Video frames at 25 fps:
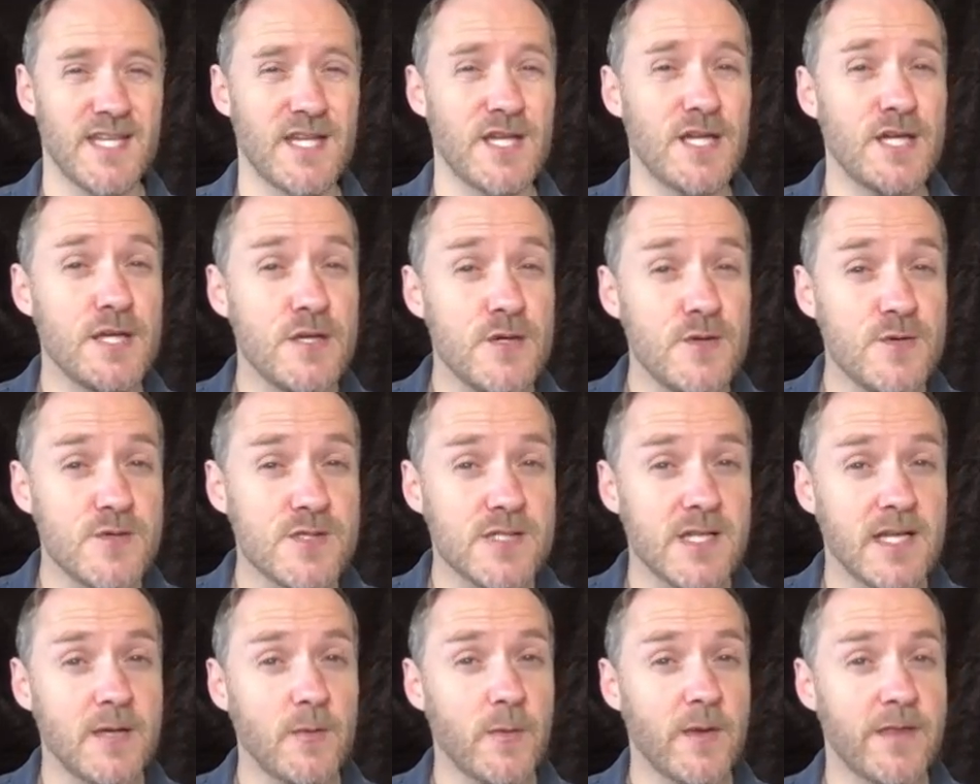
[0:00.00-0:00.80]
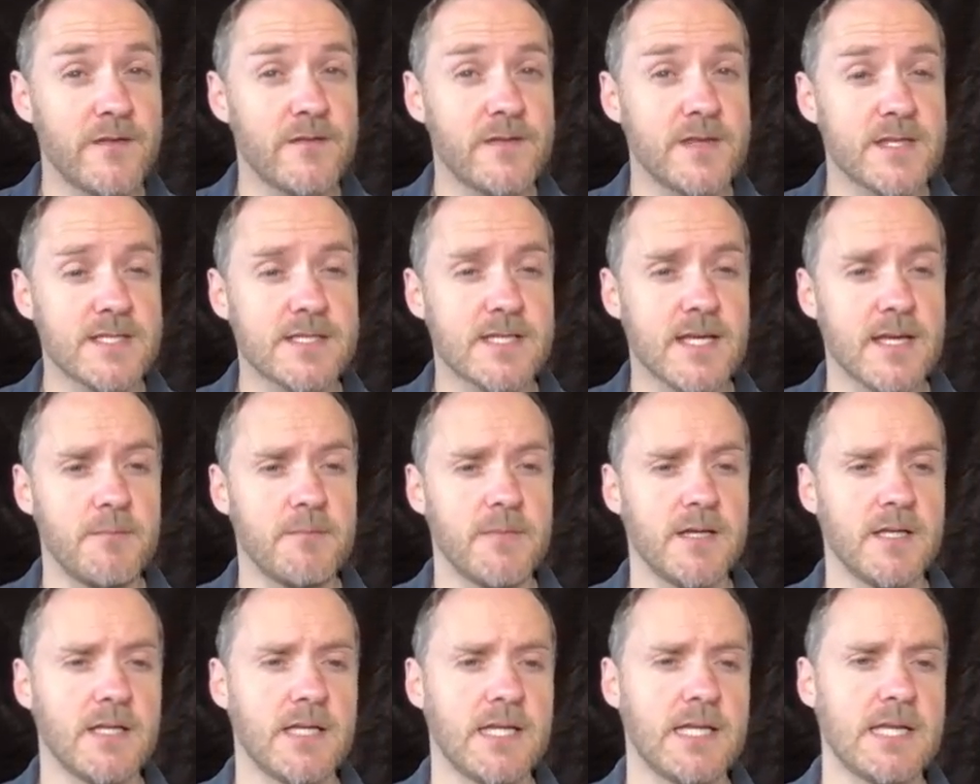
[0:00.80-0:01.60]
Usually when they're in the same
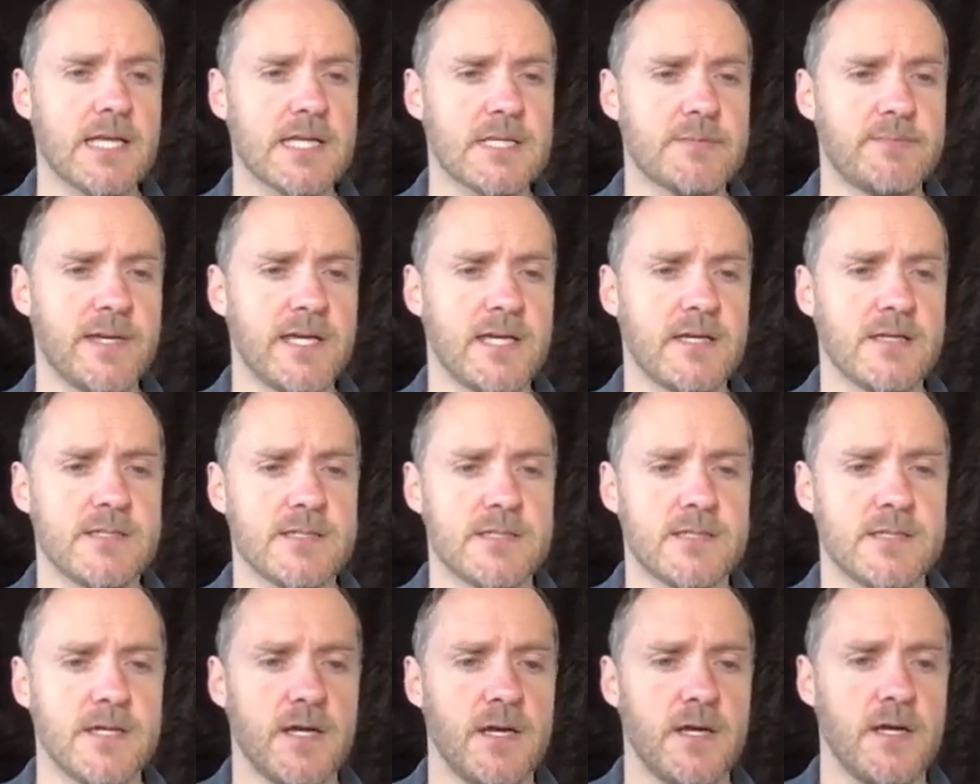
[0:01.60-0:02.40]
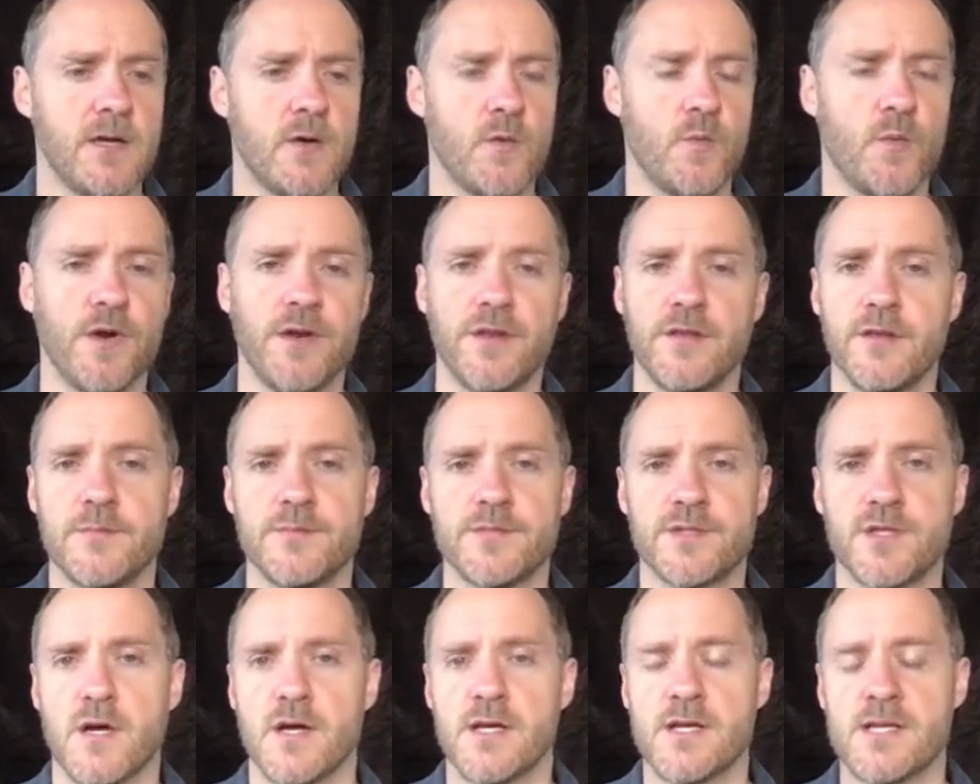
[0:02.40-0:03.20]
building, that's because one of
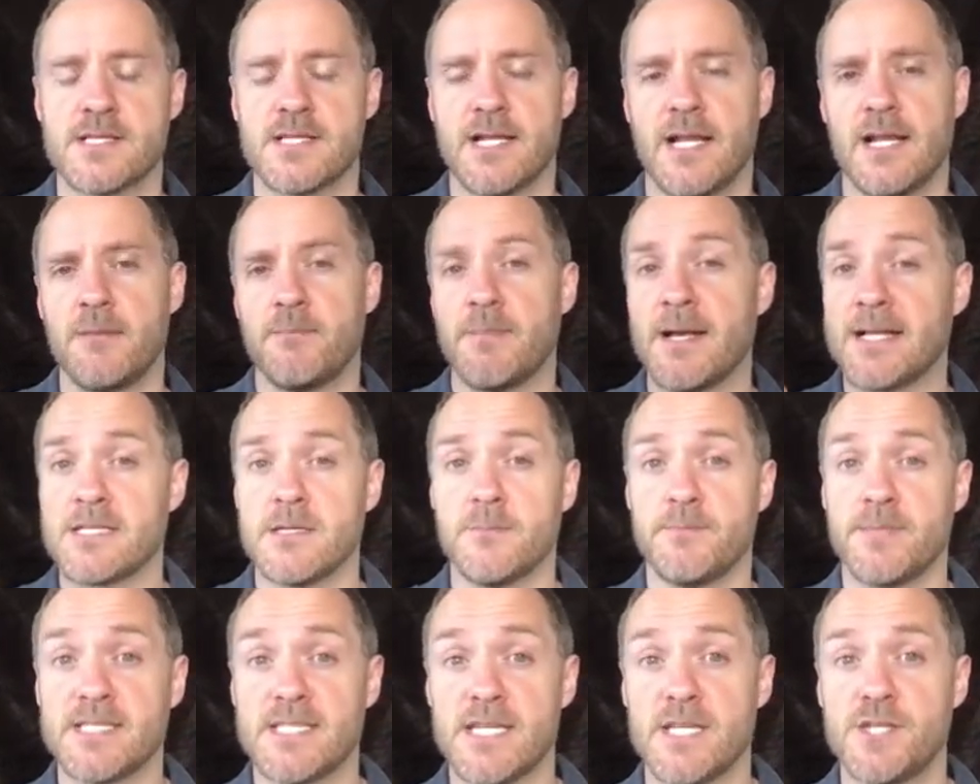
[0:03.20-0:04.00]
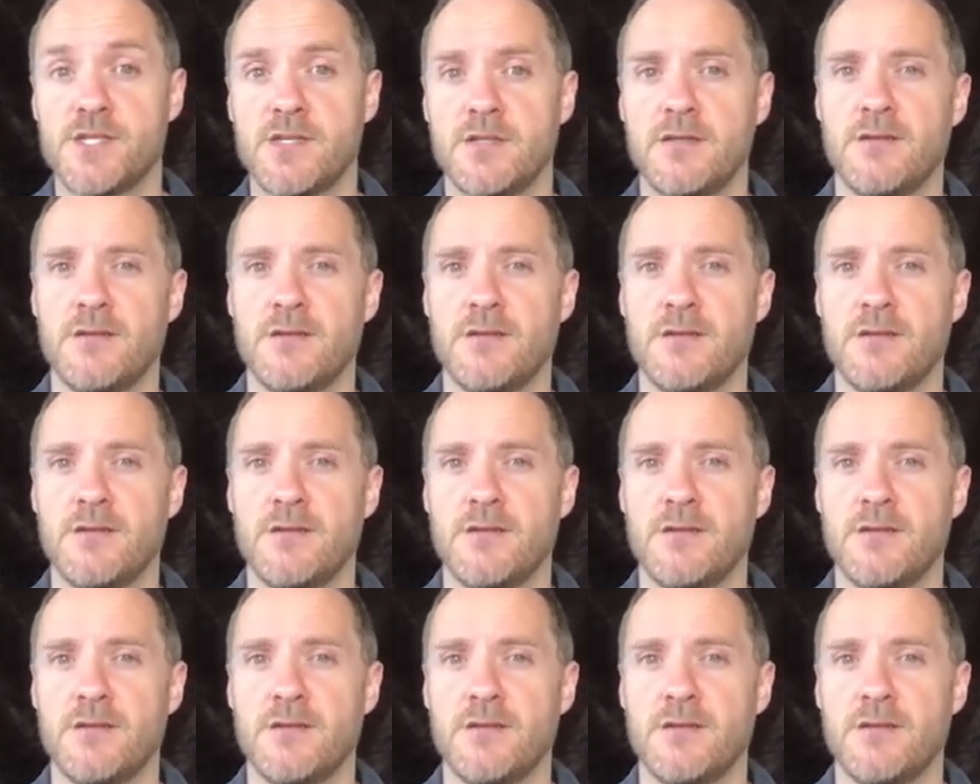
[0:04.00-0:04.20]
them's got a slightly better position.